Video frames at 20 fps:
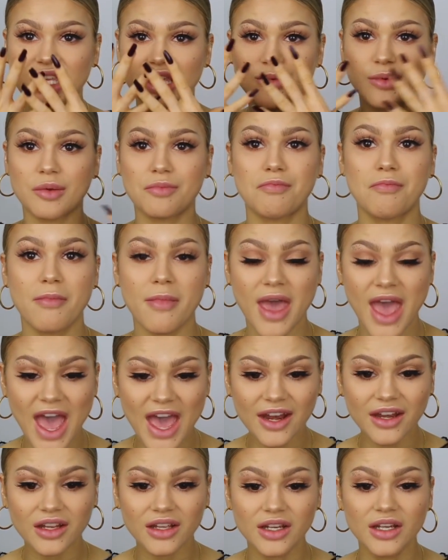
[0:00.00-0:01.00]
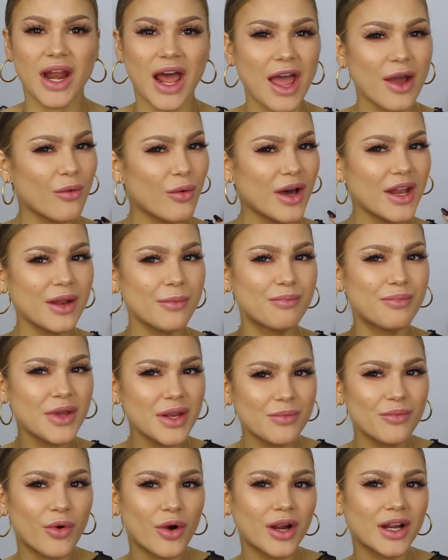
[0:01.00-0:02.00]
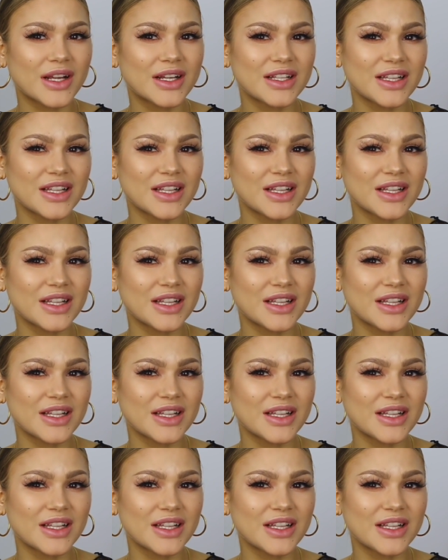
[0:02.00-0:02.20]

keep it matte. But I want a bit more